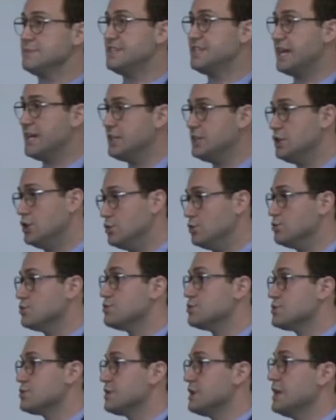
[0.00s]
can
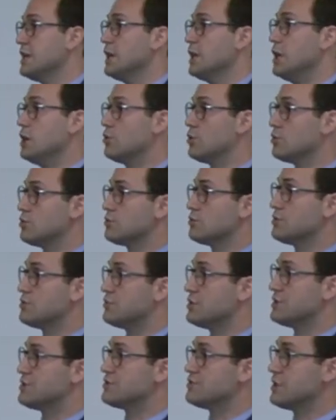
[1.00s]
use, in order to
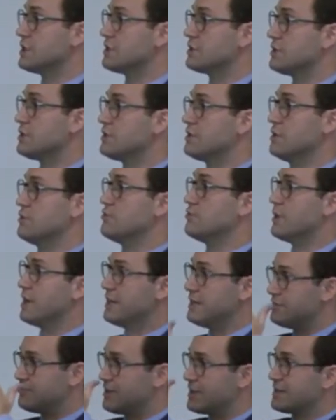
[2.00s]
restrict the
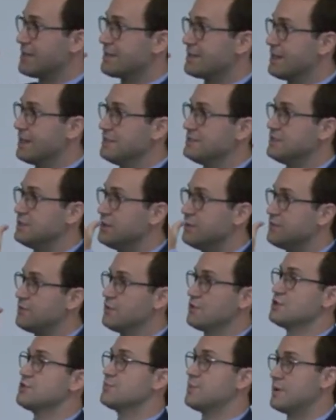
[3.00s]
right recognized in the
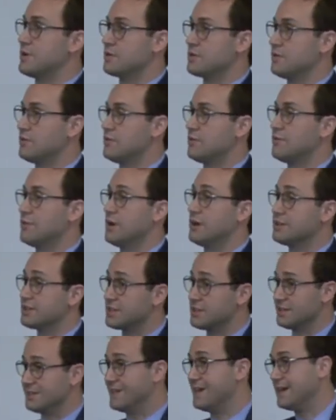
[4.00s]
first paragraph of
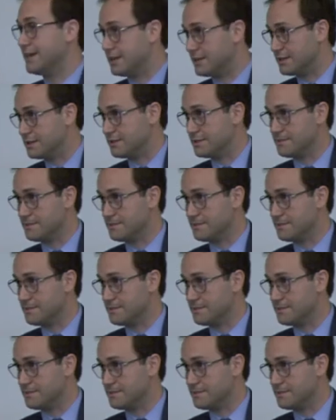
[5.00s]
Article 9.